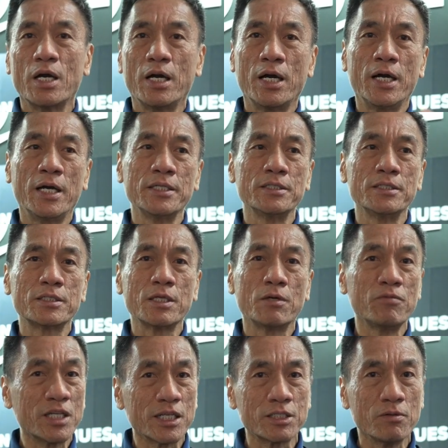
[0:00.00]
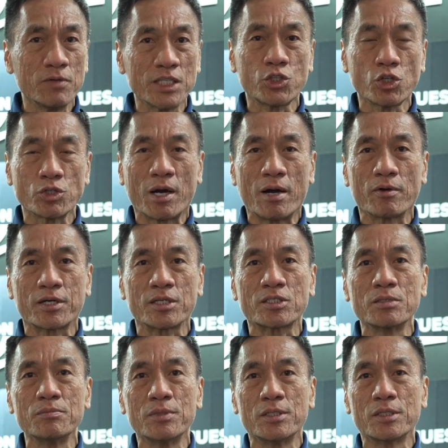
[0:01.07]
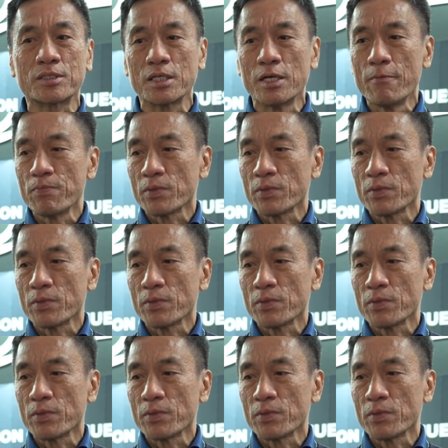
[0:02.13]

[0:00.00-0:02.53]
And we did listen to our customers.